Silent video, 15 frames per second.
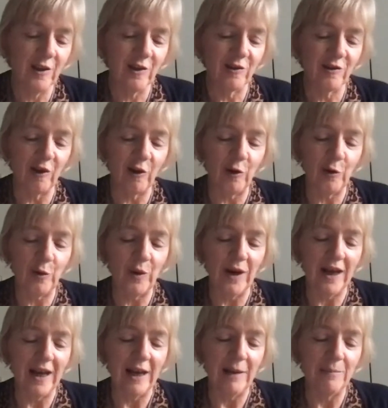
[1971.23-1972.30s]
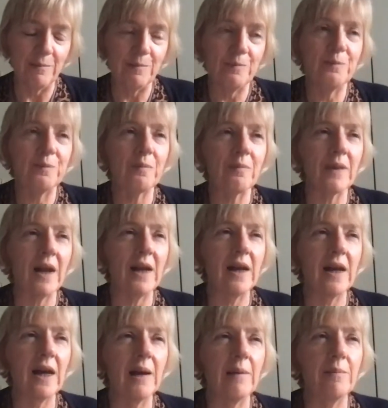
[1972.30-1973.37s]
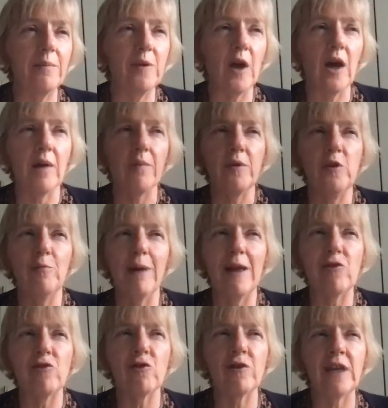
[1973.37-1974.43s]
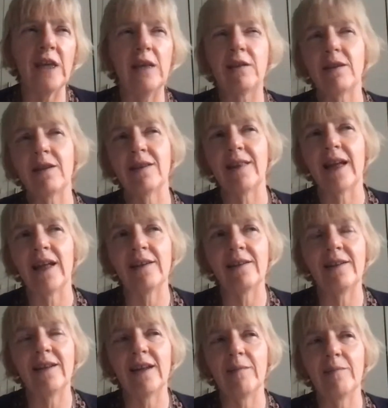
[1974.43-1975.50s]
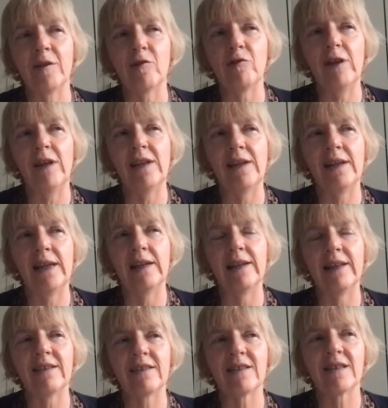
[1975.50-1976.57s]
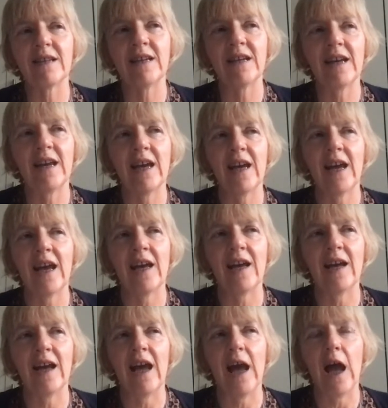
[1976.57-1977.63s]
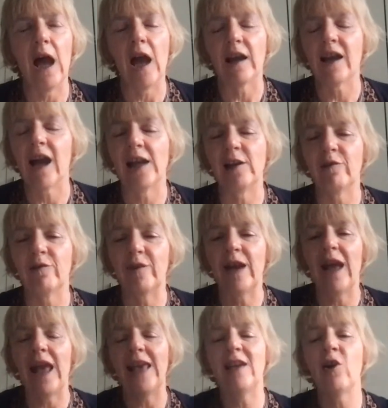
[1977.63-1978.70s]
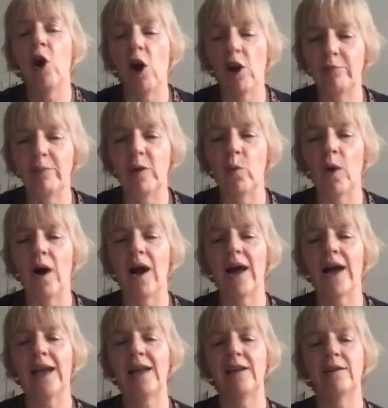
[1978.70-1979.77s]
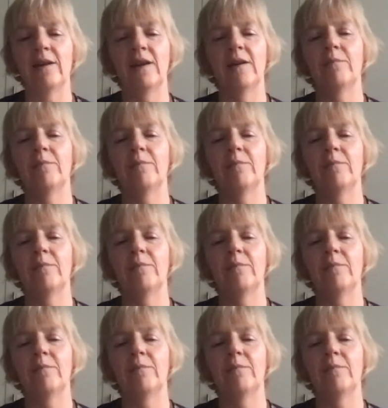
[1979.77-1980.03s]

So um, uh, uh, you mentioned, Issa, that um, the Green Deal is a kind of economy wide